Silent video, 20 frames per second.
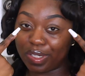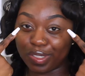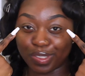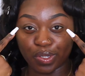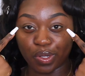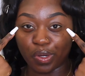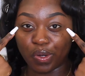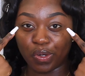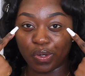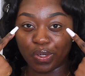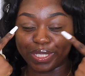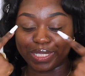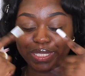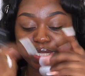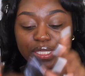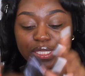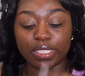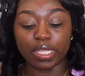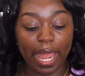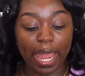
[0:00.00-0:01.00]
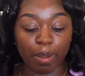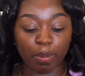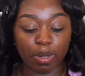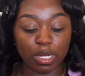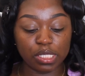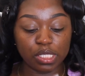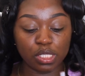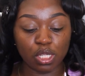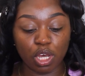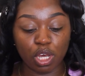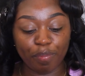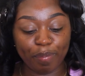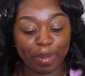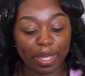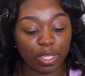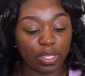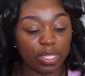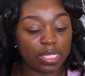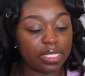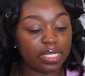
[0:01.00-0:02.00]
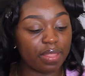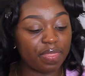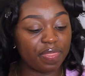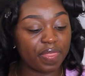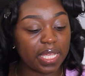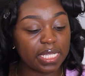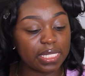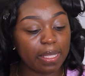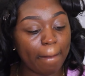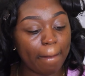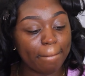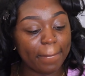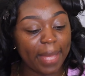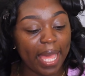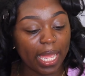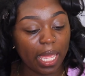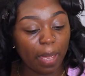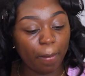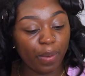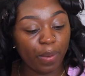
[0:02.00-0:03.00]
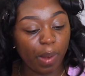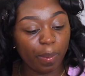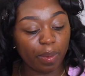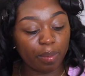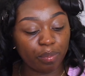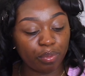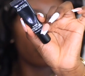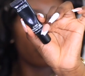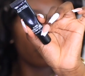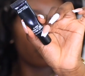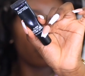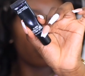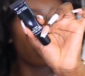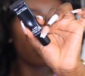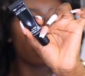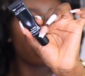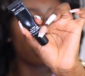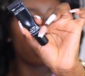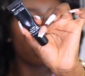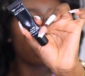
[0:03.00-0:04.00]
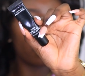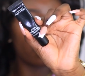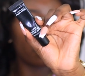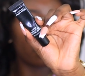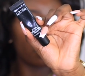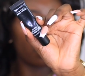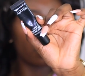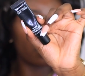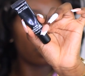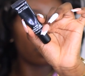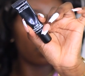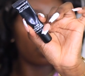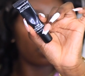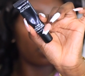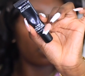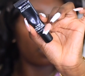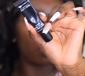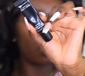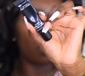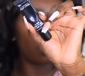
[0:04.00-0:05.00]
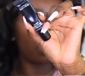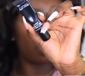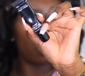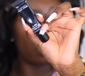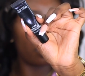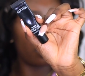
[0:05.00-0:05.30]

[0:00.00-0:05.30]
is the eyes. And I'm going to start by using this MAC Prep and Prime 24 Hours Extend Eye